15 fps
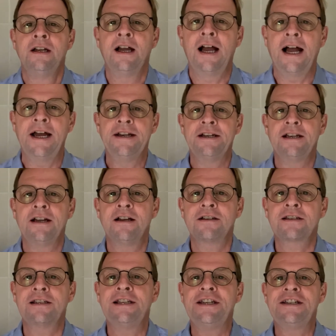And
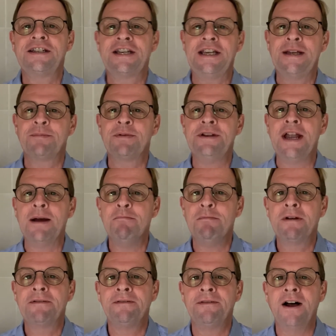lastly, tip number
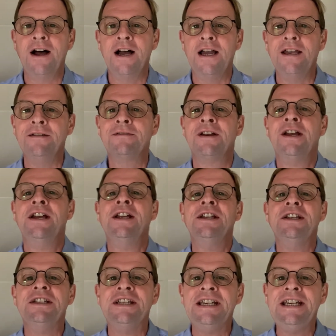5,
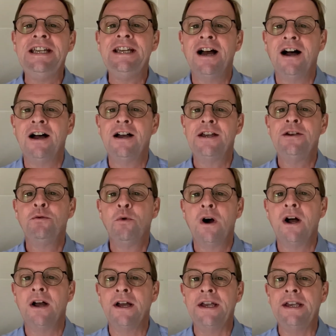
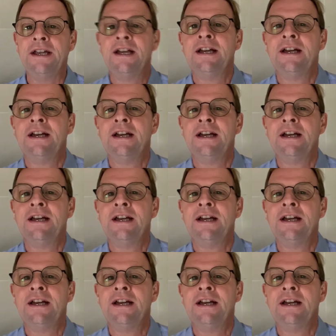DIY.